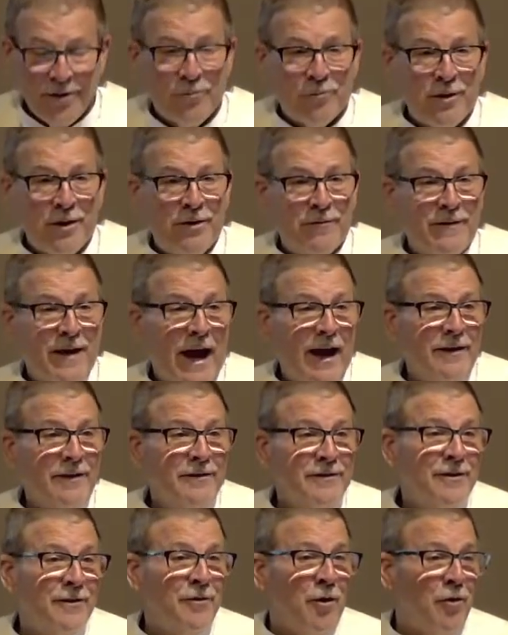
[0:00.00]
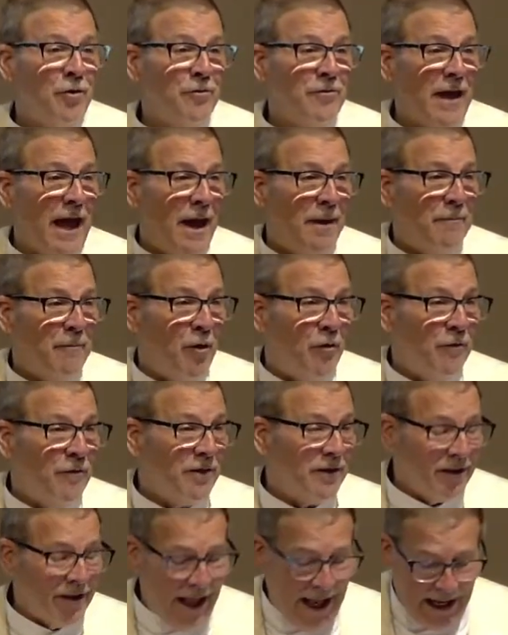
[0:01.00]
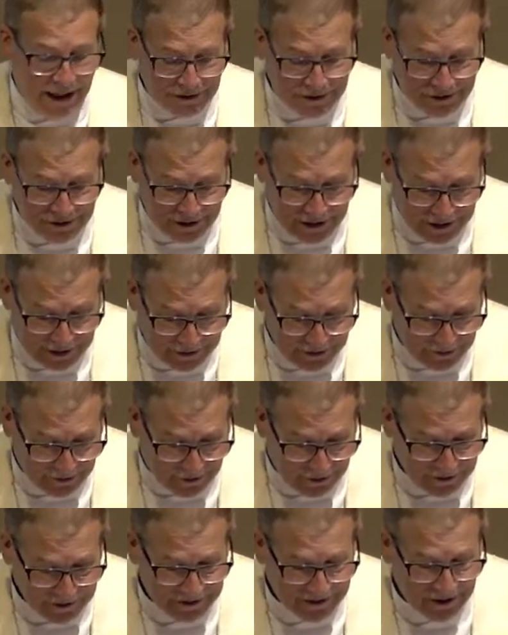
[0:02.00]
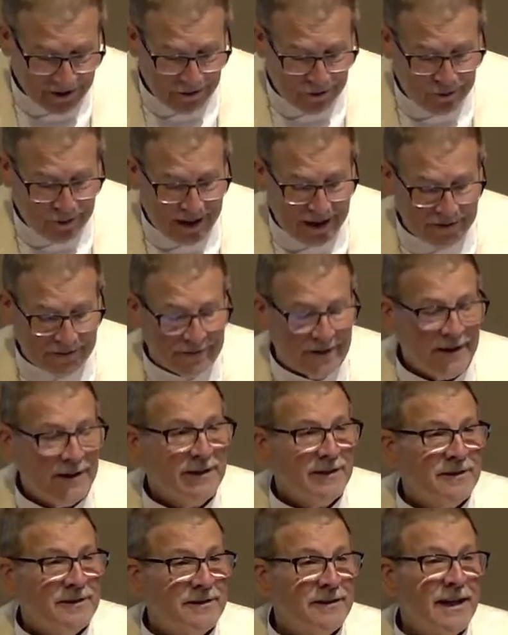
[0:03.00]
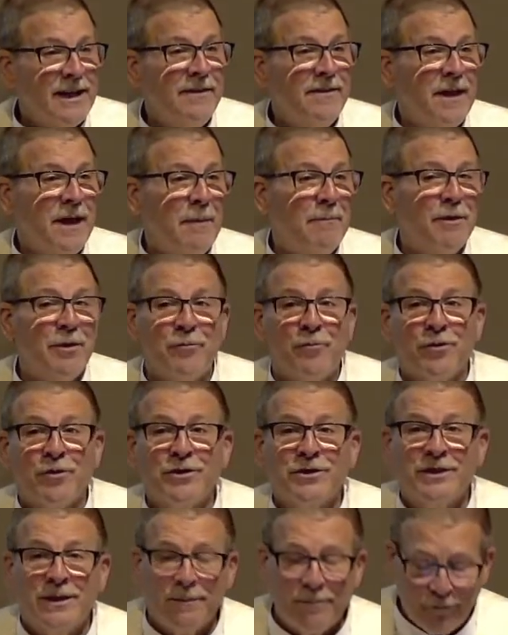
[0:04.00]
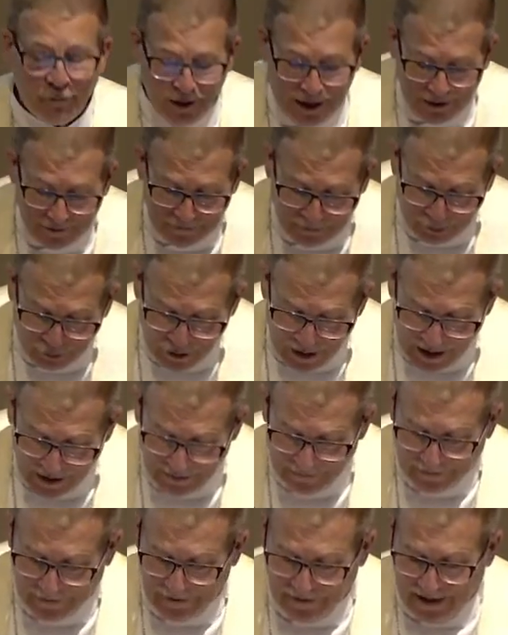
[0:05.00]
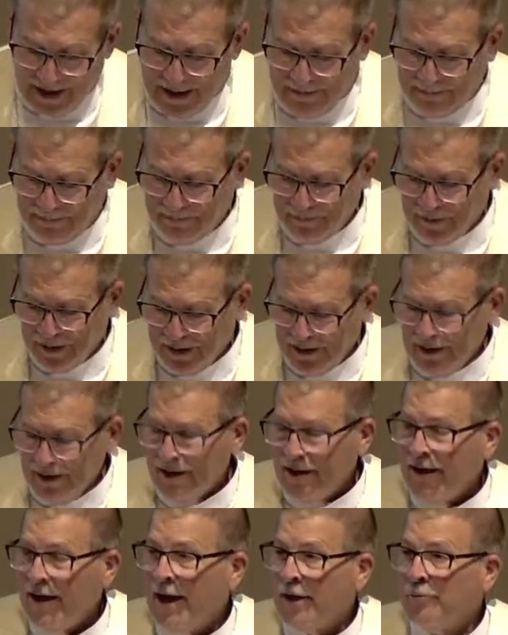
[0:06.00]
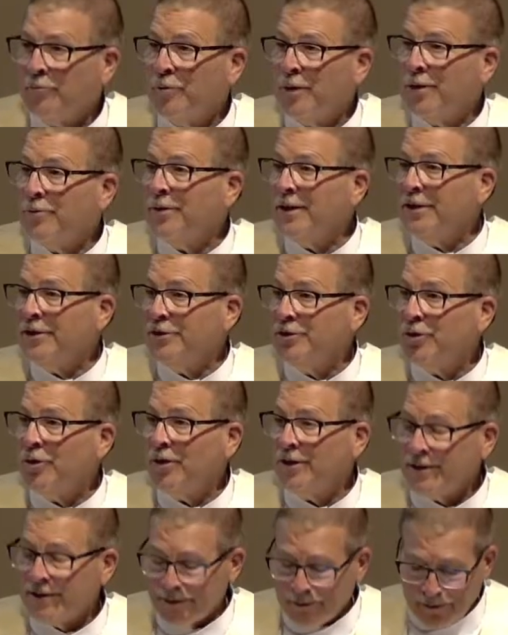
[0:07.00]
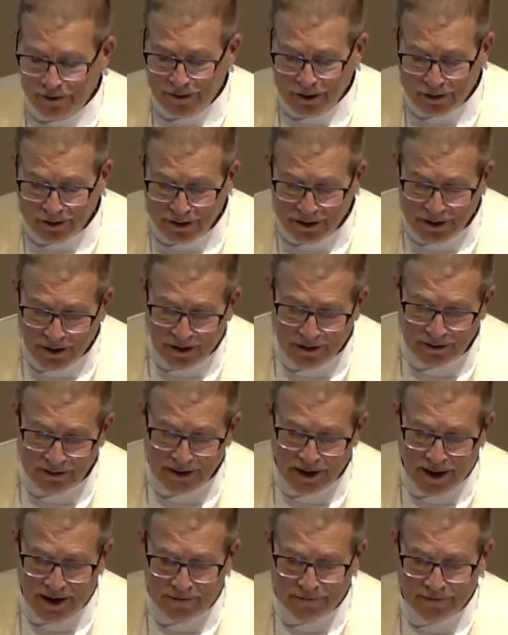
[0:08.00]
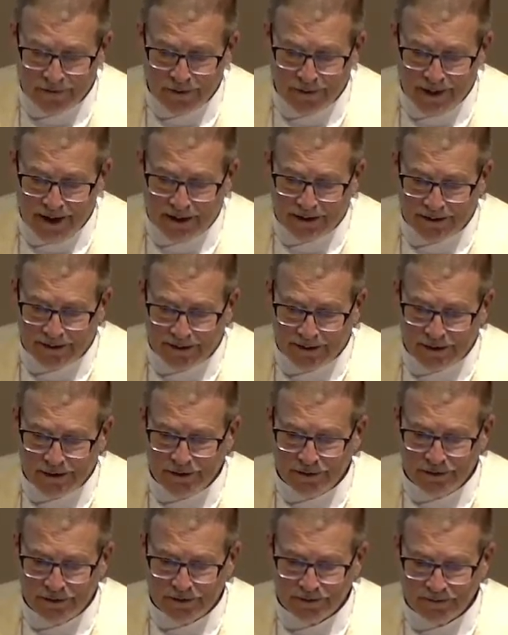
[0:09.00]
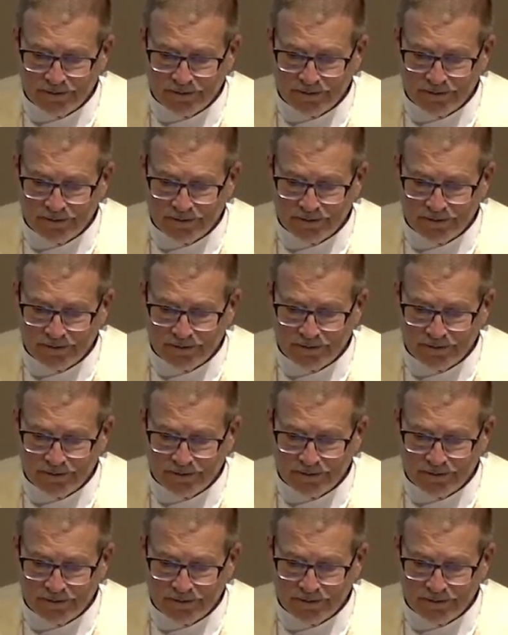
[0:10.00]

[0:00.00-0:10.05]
We have gotten to know them over the last year or so. We have seen them in worship. We have prayed for them. And we rejoice with our adult confirmands too.